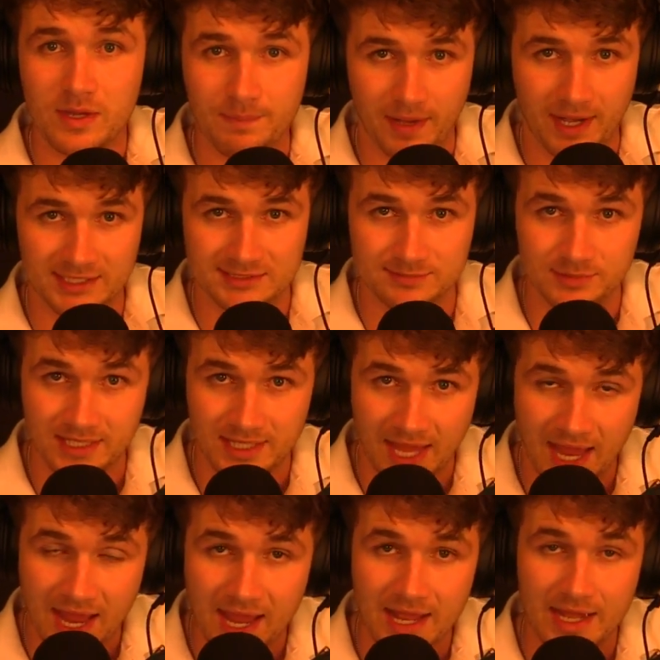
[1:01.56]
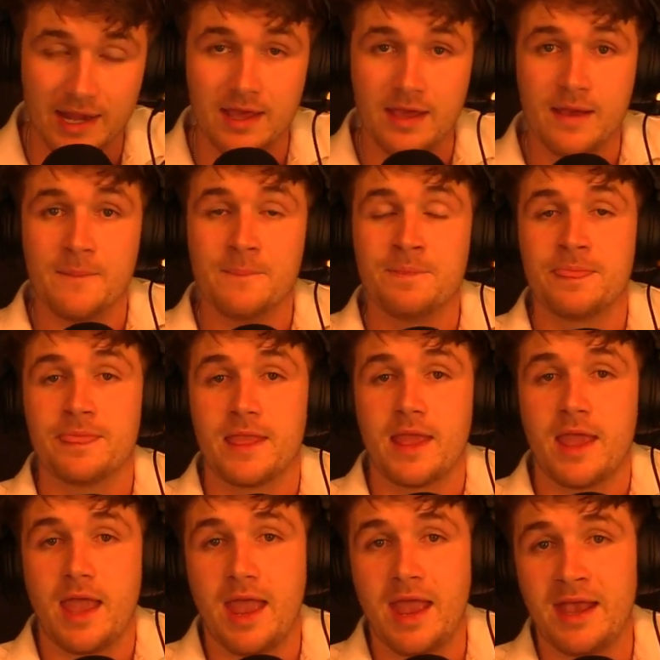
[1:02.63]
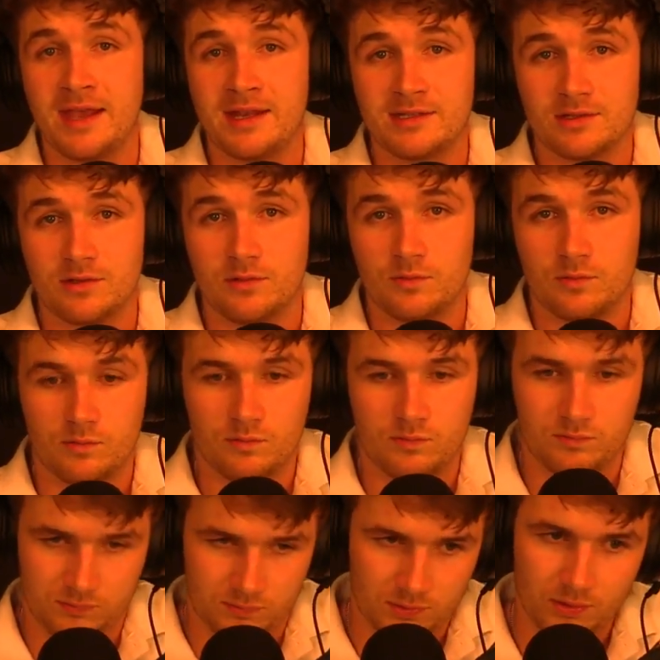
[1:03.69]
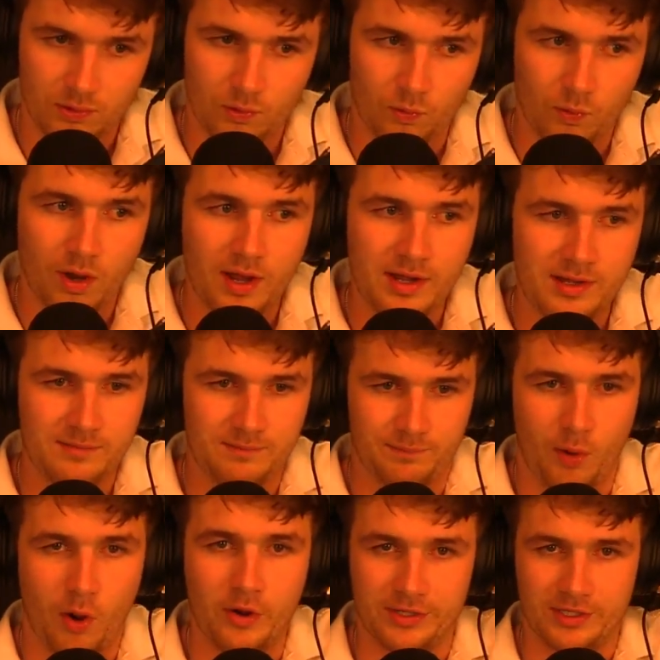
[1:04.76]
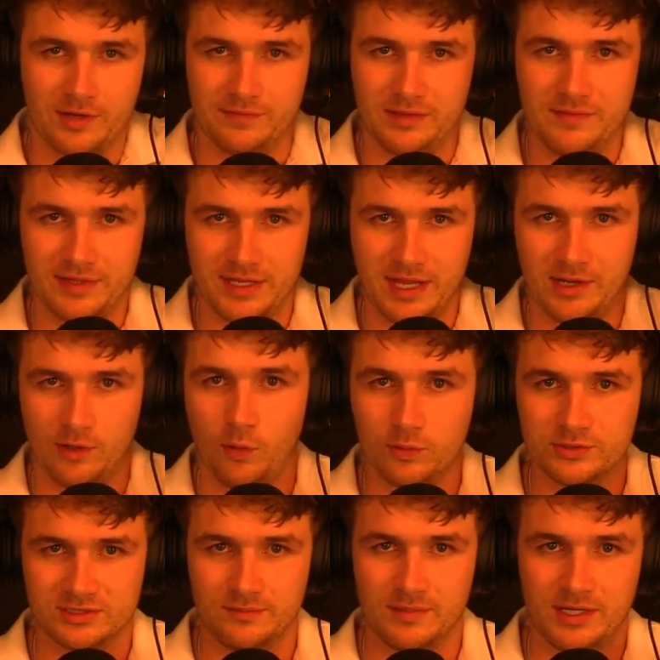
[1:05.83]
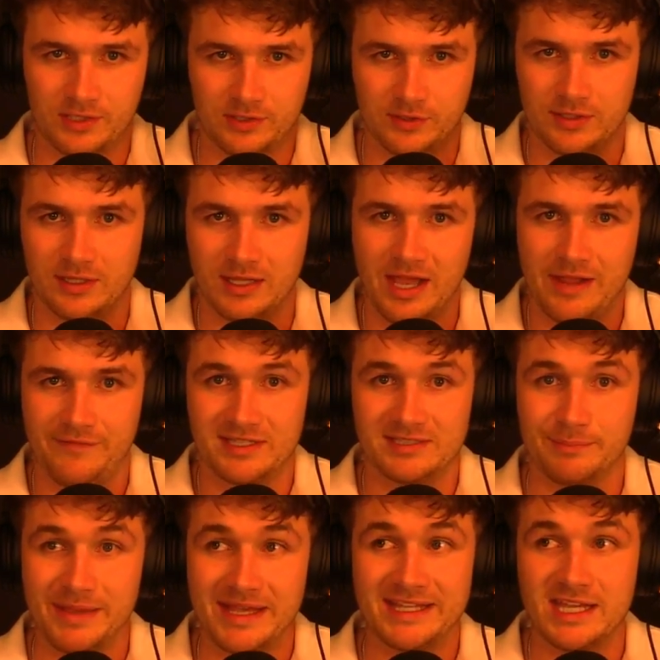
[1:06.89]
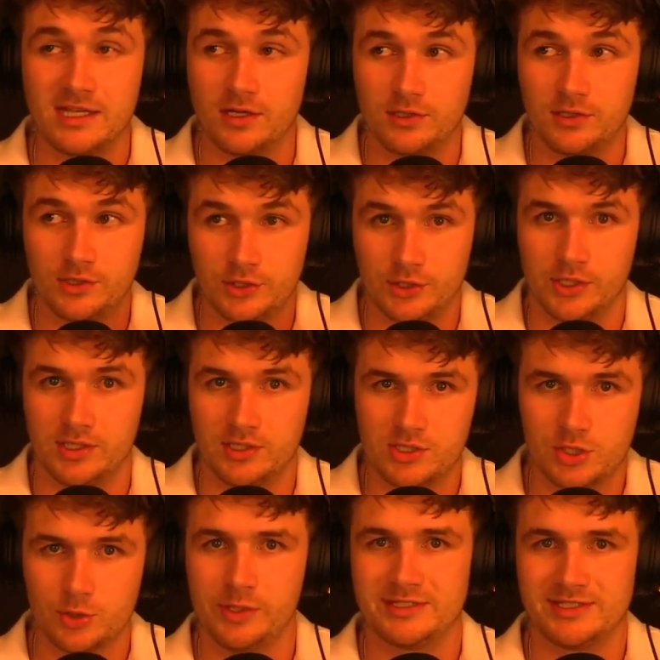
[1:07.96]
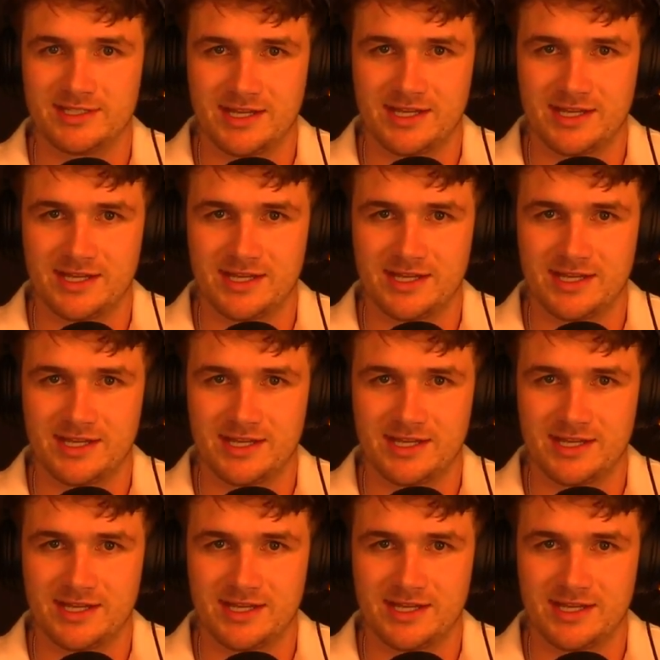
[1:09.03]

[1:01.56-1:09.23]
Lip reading: possibly can. And one part of living a wholesome and a good life is making good choices.